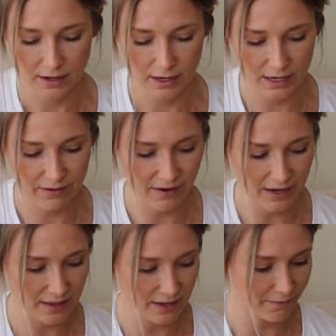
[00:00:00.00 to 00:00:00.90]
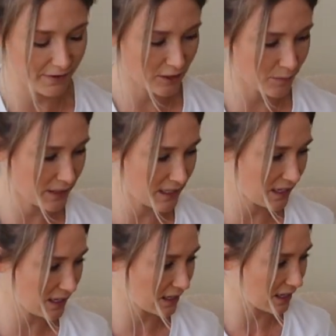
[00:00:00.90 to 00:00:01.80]
And if anything feels
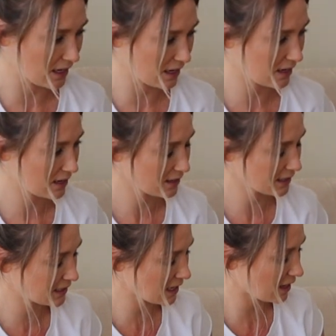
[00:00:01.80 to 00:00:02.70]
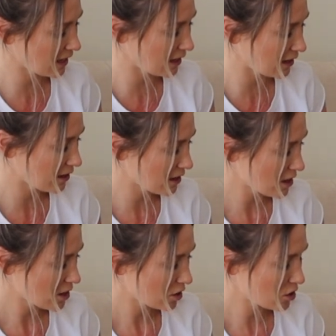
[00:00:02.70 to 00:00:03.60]
particularly sticky,
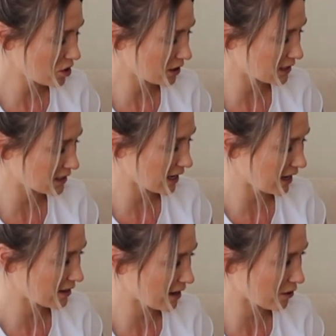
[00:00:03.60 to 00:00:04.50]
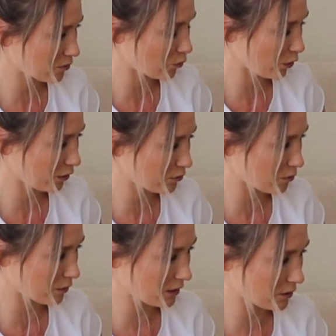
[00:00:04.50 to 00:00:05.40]
you can stay there and work
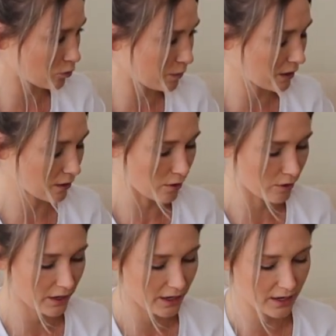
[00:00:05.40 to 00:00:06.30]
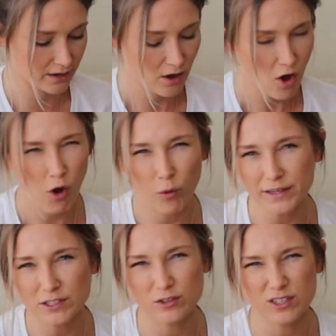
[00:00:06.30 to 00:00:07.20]
through it a little bit longer,
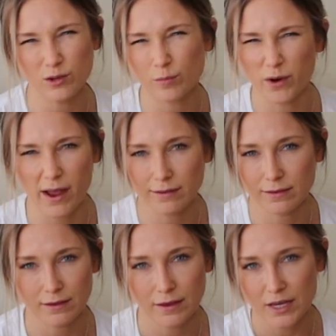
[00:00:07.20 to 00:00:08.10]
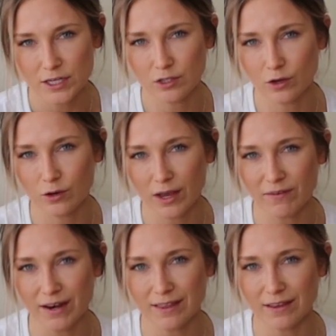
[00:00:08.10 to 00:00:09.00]
always using your breath. So if
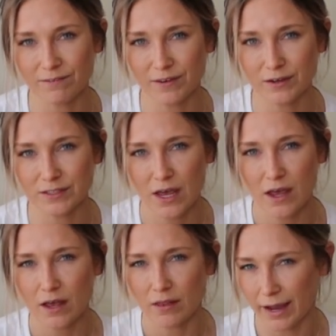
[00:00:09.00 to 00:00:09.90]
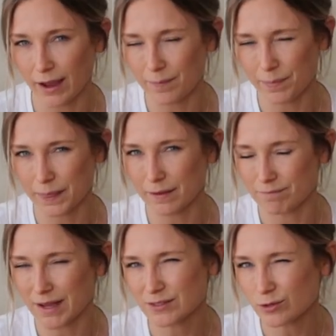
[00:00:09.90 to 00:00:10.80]
anything feels like
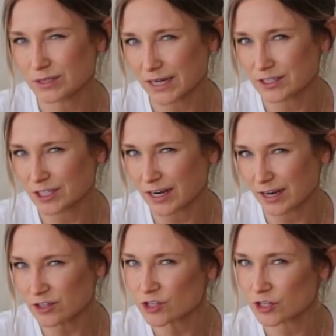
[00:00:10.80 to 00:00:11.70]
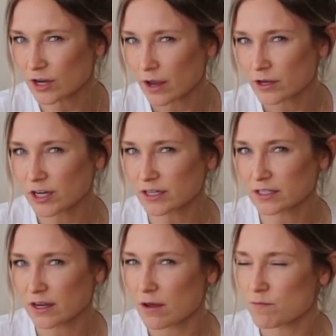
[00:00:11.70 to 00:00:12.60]
muscle tension-ish,
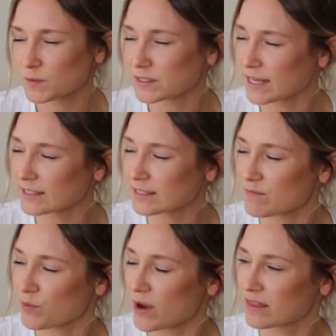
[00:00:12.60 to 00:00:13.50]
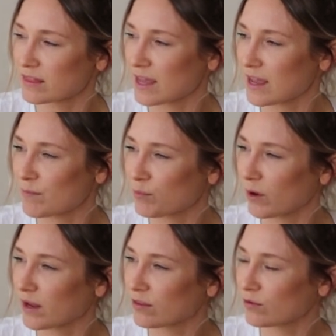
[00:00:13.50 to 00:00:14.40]
just send breath there,
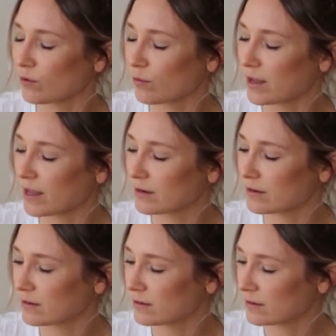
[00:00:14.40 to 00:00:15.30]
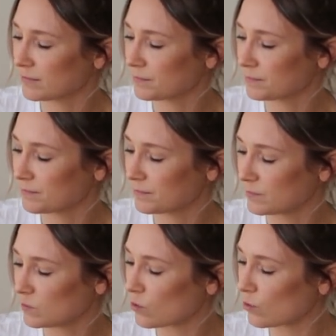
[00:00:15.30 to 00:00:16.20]
breathe through it.
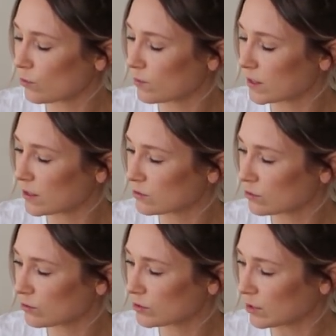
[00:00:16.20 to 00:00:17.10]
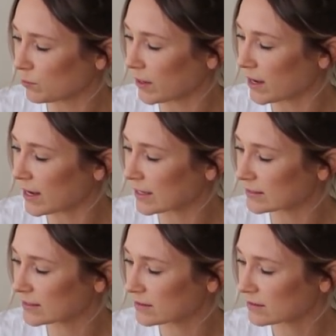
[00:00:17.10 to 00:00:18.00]
Know that it too shall
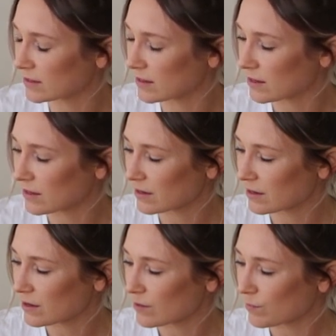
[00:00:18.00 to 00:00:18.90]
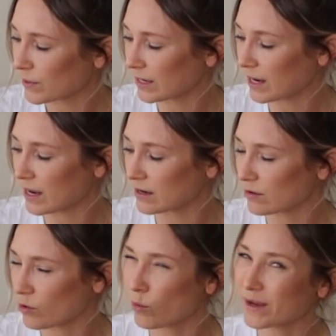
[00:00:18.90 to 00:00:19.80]
pass. But again,
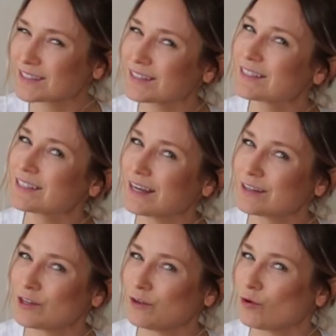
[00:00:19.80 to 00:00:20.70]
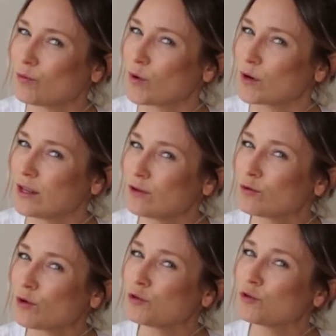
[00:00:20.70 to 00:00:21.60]
always listening to your body. You
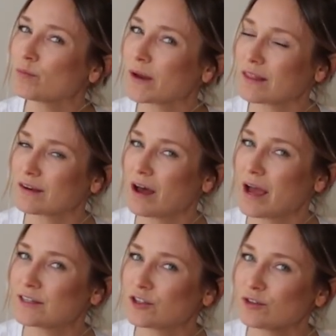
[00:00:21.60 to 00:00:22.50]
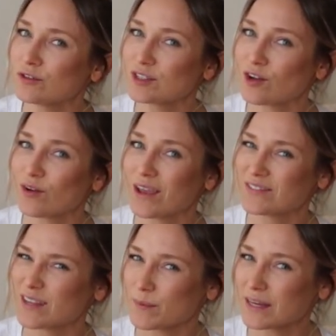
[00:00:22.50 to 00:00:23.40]
know you better than I do. So if
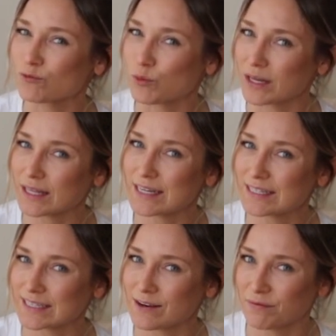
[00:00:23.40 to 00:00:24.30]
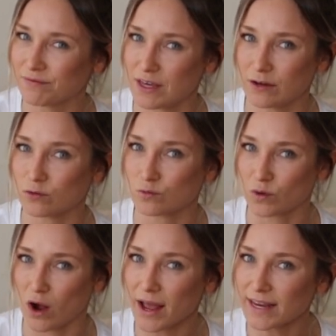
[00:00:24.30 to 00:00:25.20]
something really doesn't feel
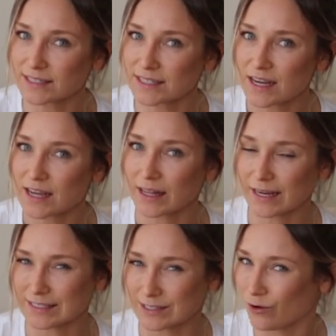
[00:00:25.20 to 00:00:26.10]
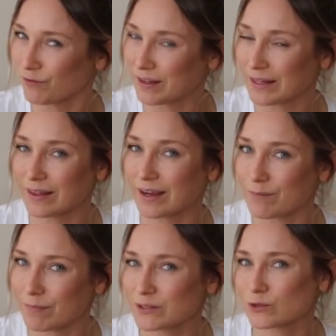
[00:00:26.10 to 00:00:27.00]
right, like it's not feeling like a
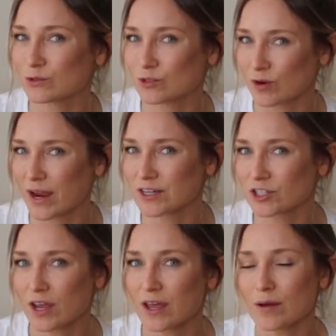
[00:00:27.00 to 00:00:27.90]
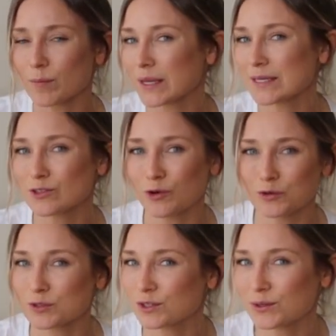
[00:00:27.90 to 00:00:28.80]
muscle stretch, please
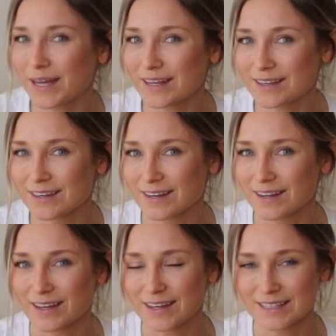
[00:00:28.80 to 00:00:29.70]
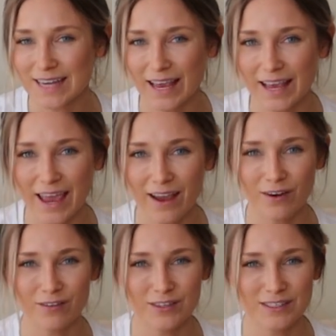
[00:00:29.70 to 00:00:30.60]
don't do it. Take care
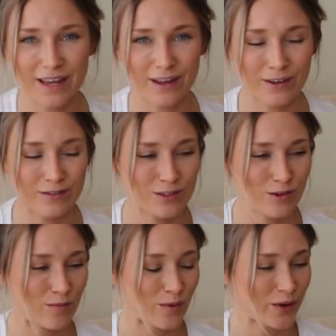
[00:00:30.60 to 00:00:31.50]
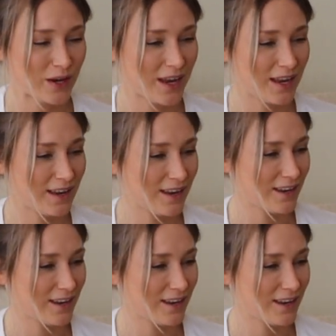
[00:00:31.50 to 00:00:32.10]
of yourselves and your body.